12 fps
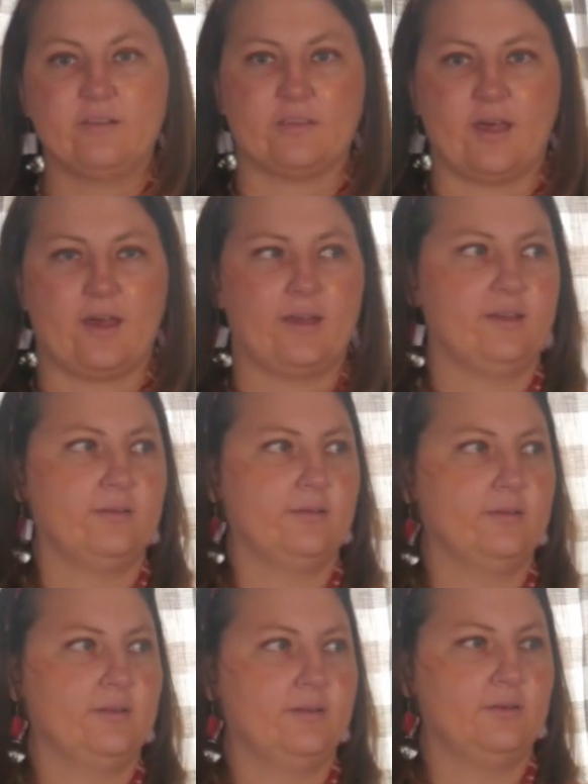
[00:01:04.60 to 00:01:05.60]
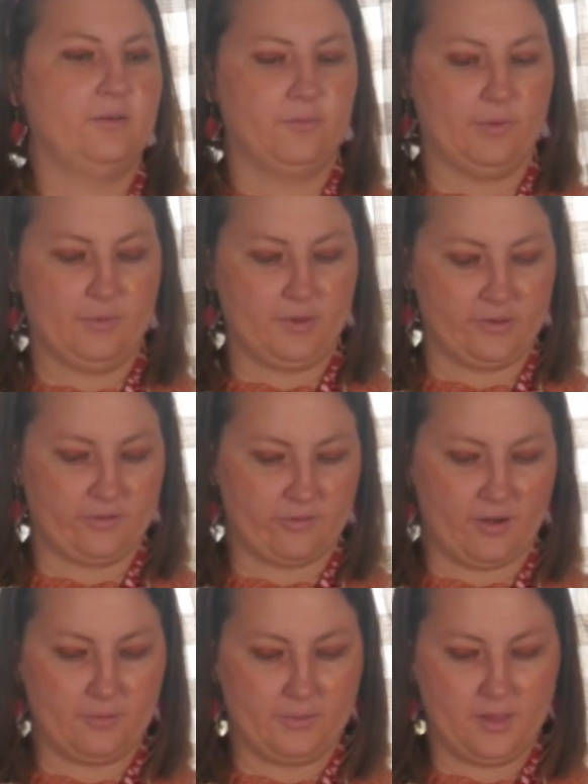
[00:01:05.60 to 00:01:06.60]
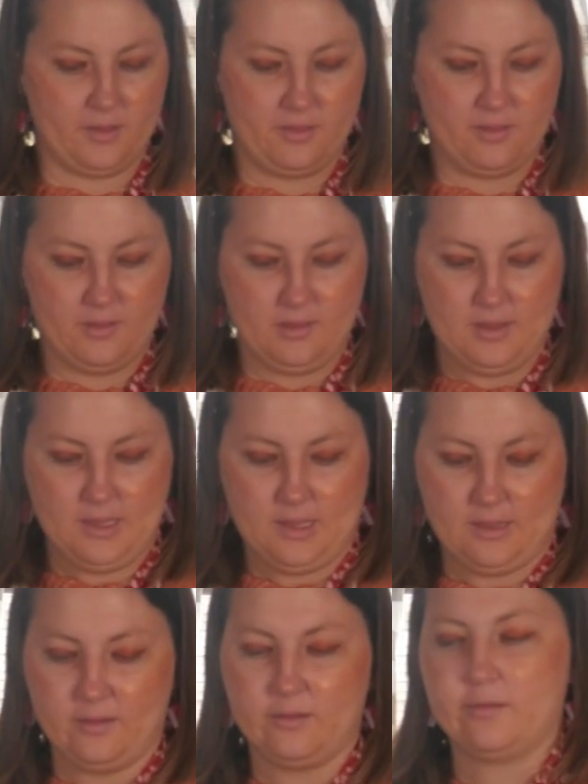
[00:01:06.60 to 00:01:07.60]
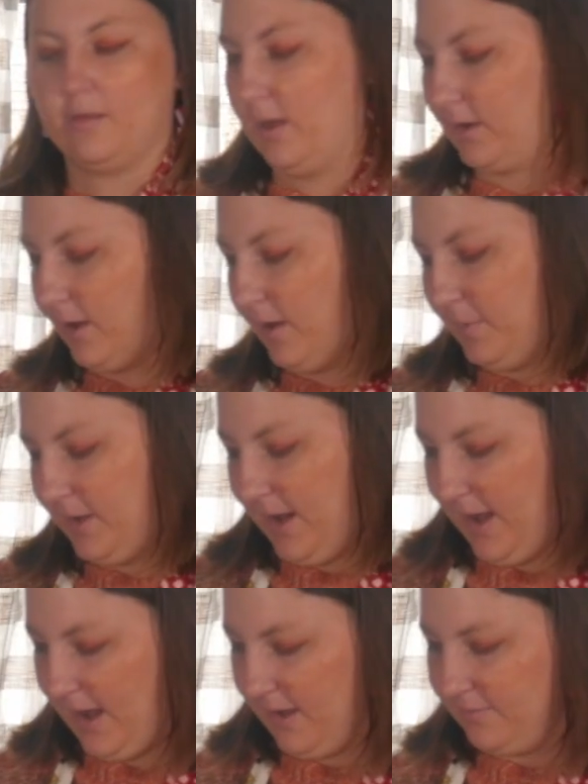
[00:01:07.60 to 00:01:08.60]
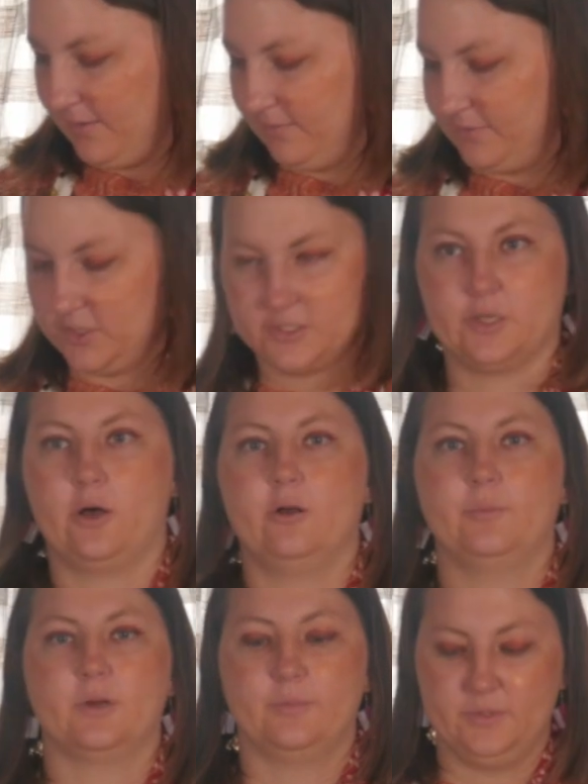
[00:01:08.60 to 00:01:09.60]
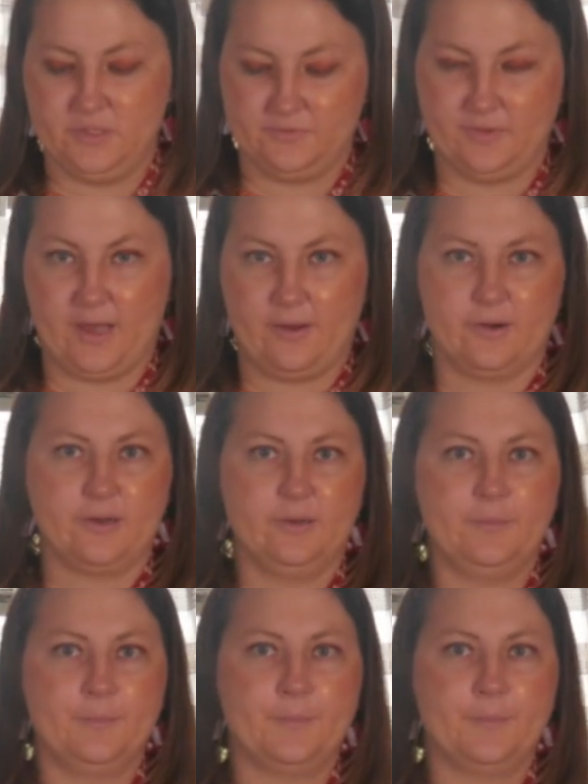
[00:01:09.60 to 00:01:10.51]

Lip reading: that, what we're going to start with is 1.5 cups of just all-purpose flour.